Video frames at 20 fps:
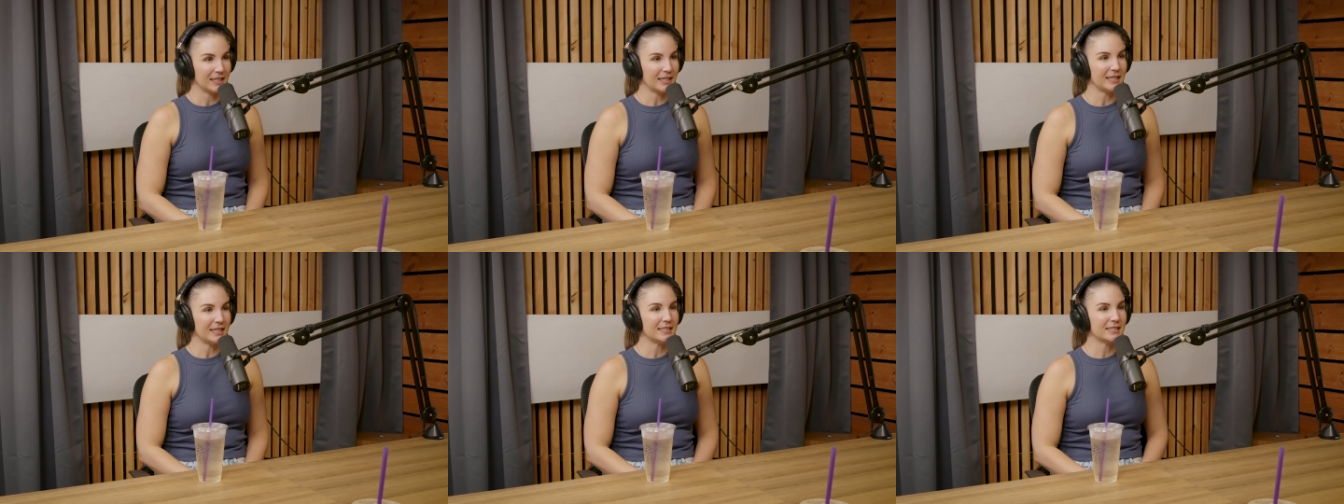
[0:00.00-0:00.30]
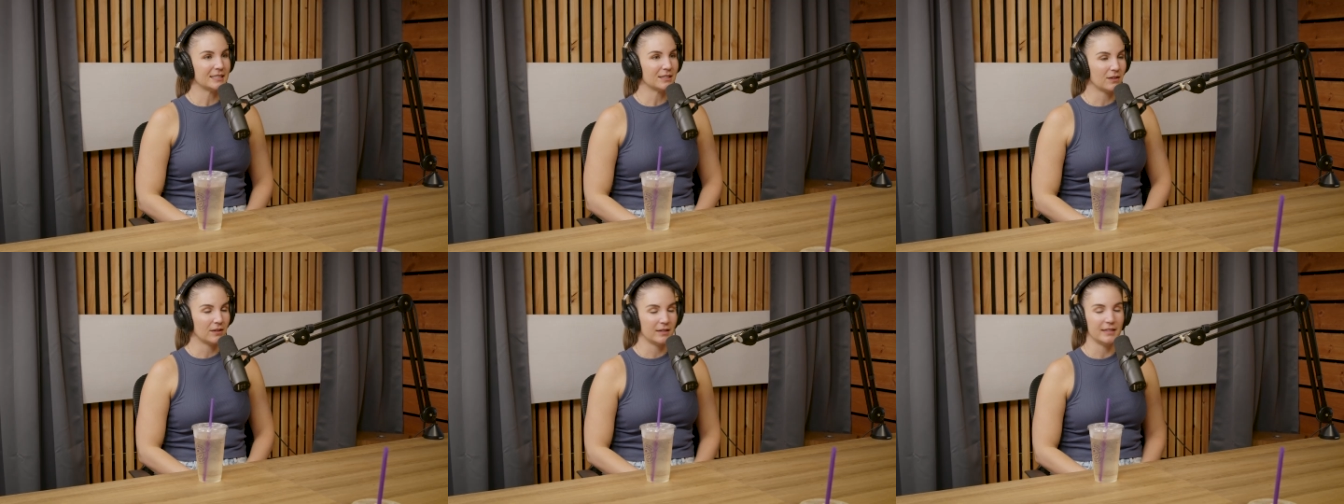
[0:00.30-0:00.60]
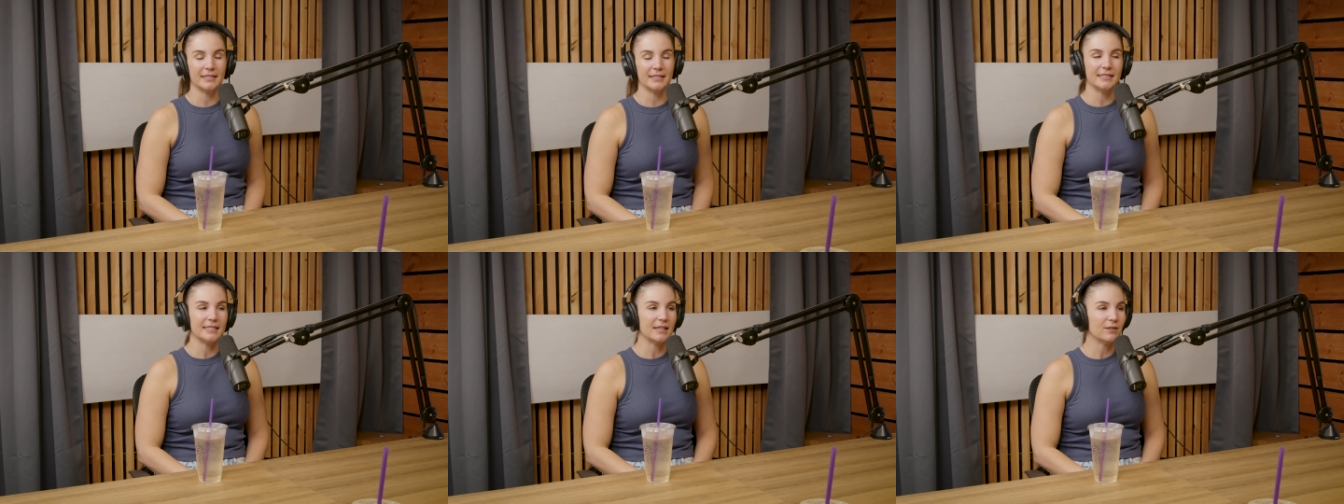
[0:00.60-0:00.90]
It's
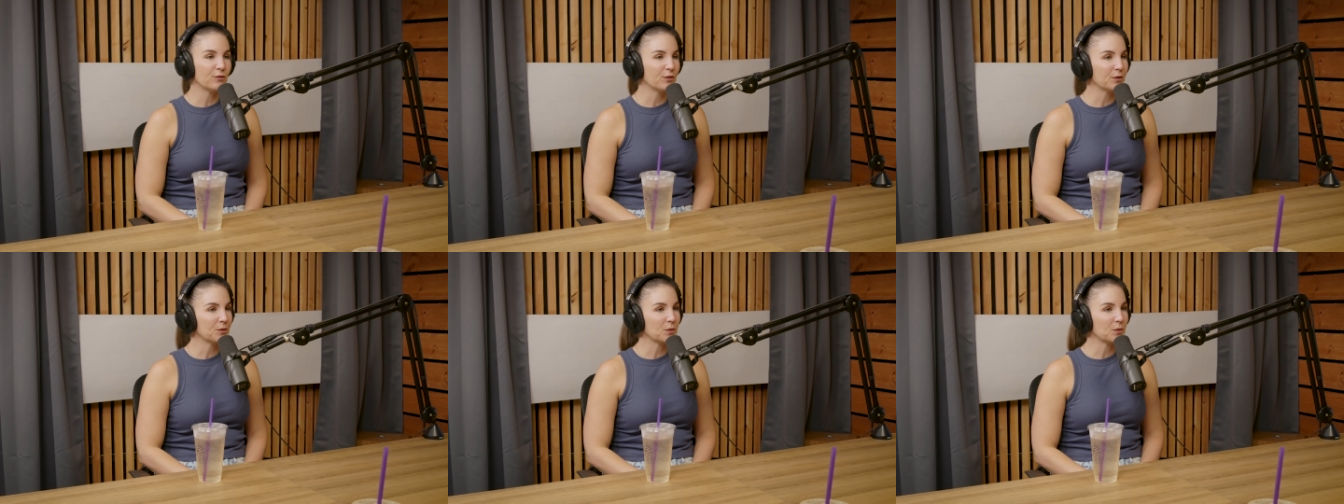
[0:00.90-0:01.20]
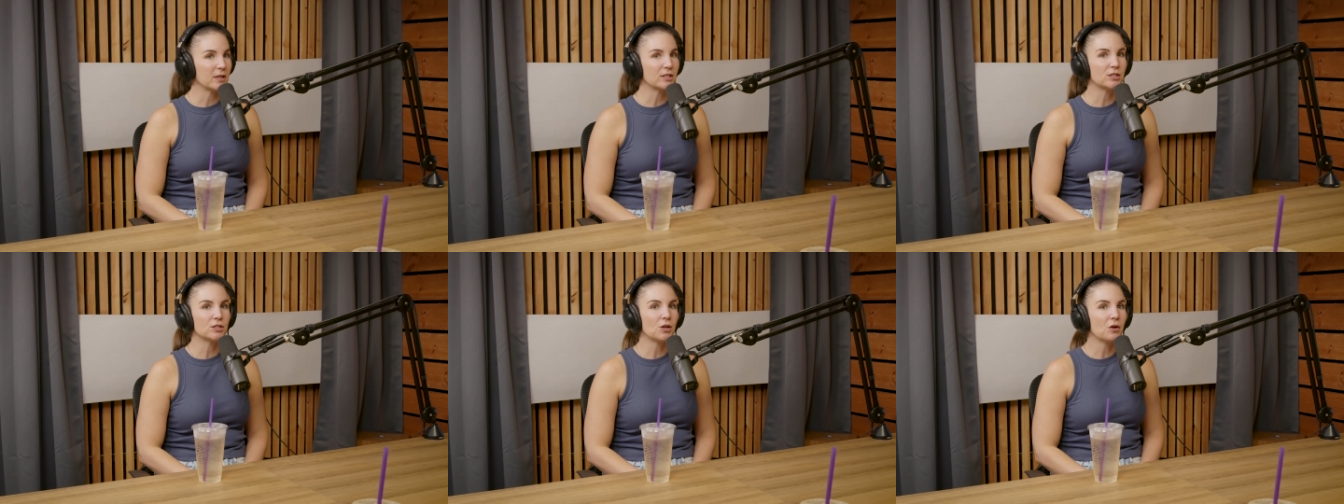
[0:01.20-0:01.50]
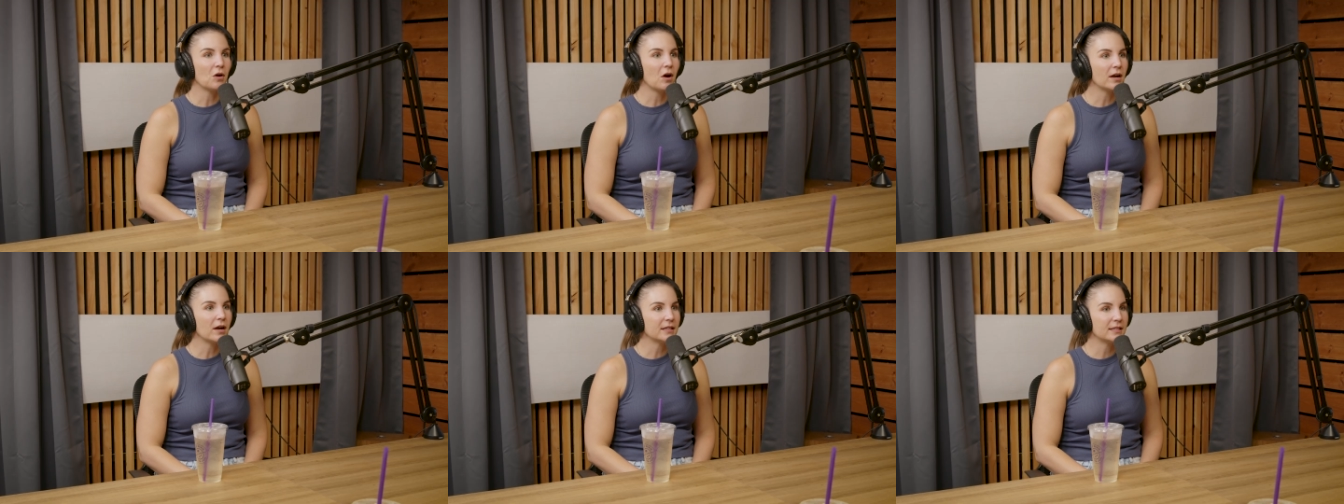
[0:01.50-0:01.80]

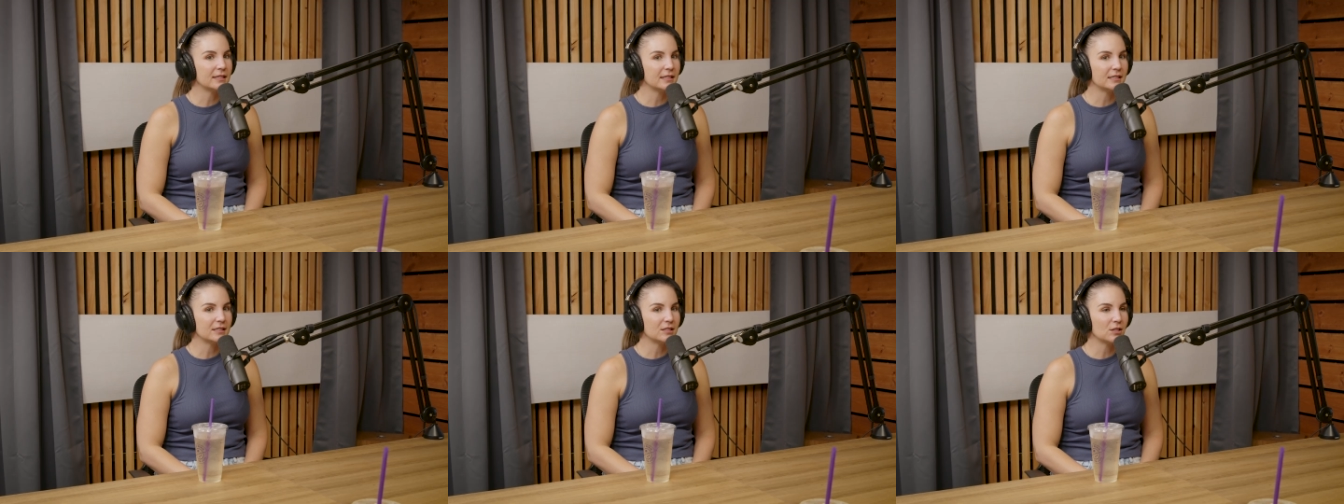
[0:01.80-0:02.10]
so hard.